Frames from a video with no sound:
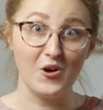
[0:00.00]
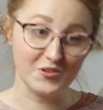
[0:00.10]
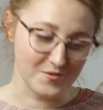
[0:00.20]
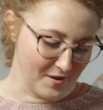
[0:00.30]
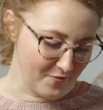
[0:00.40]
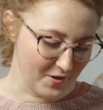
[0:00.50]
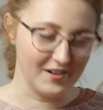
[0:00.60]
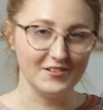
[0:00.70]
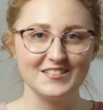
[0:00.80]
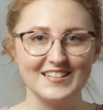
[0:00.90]
all 24
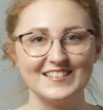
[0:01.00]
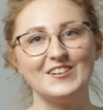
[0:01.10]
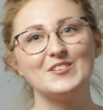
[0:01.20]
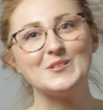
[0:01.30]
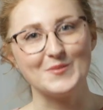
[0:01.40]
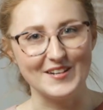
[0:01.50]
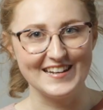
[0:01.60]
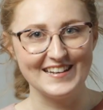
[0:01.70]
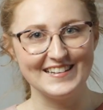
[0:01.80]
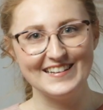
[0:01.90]
colors. It's all
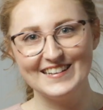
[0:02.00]
20.